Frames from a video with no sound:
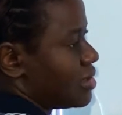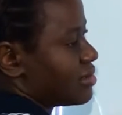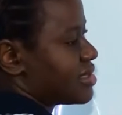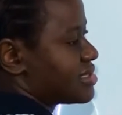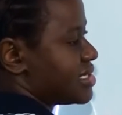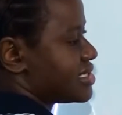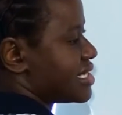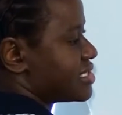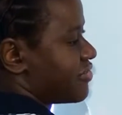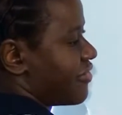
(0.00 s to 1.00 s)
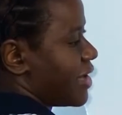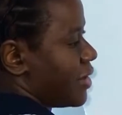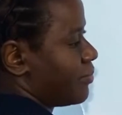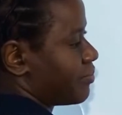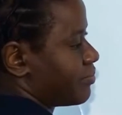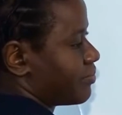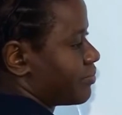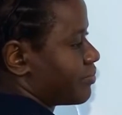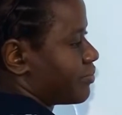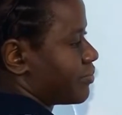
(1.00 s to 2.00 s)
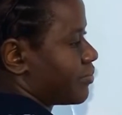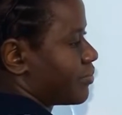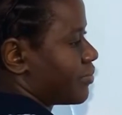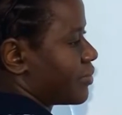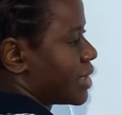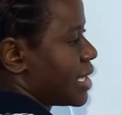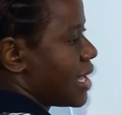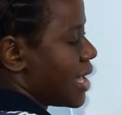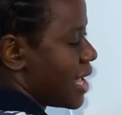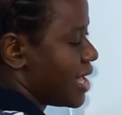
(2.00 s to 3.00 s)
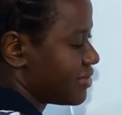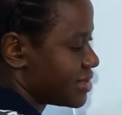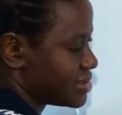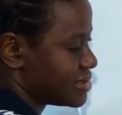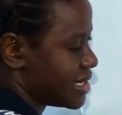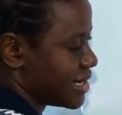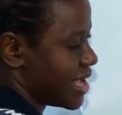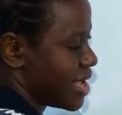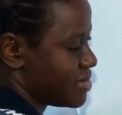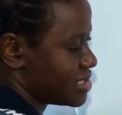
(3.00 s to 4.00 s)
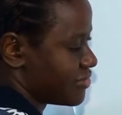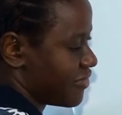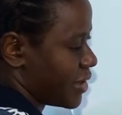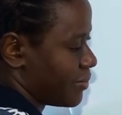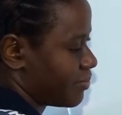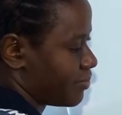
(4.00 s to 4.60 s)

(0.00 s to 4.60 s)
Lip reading: This is a sphere, and this is an hemisphere.